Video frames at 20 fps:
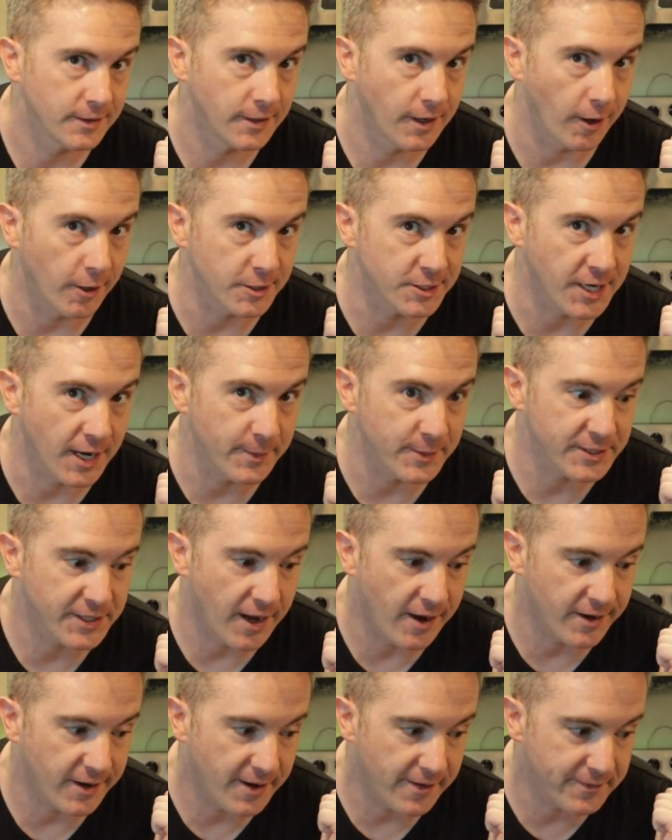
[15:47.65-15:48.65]
Our timer's
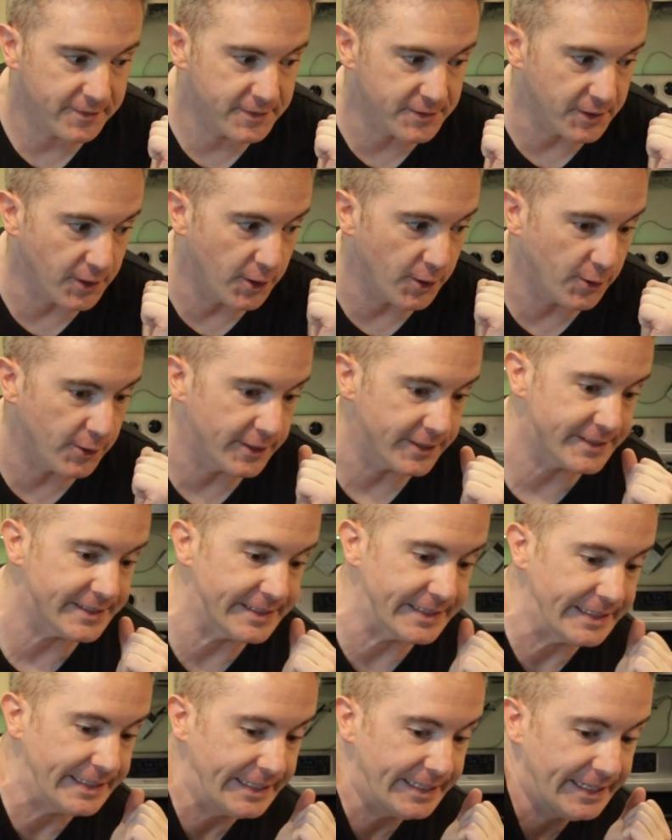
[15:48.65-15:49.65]
gone off, so let's
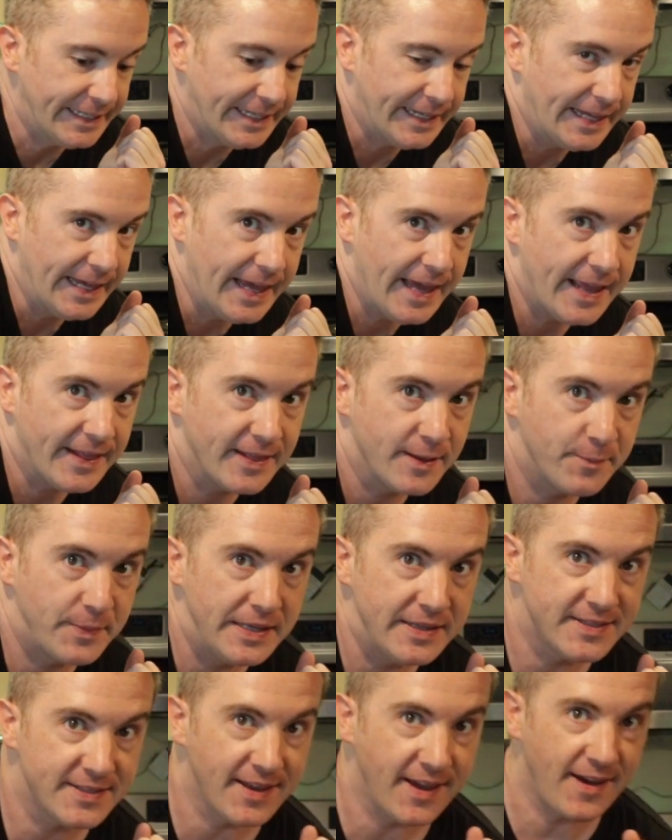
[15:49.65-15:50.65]
get the
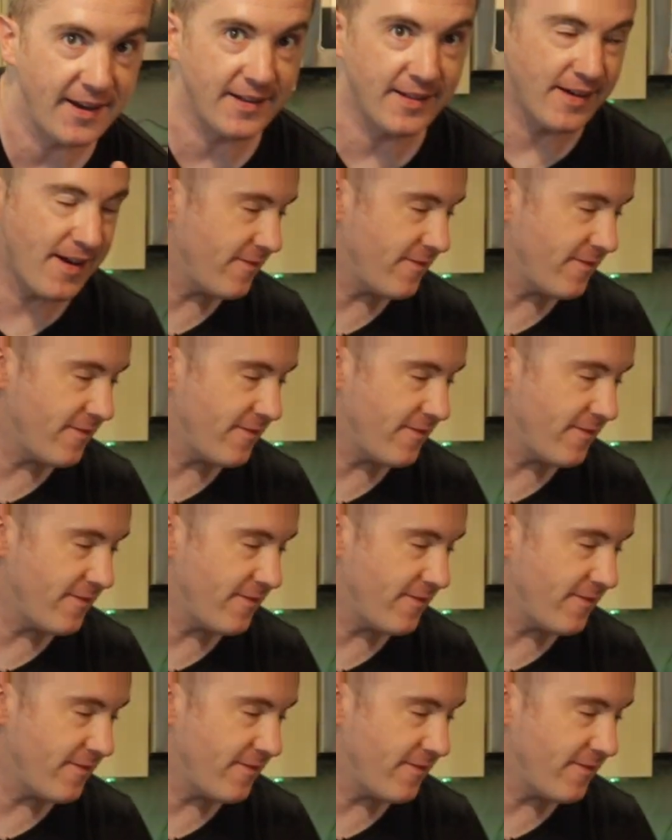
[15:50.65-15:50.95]
pizza out of the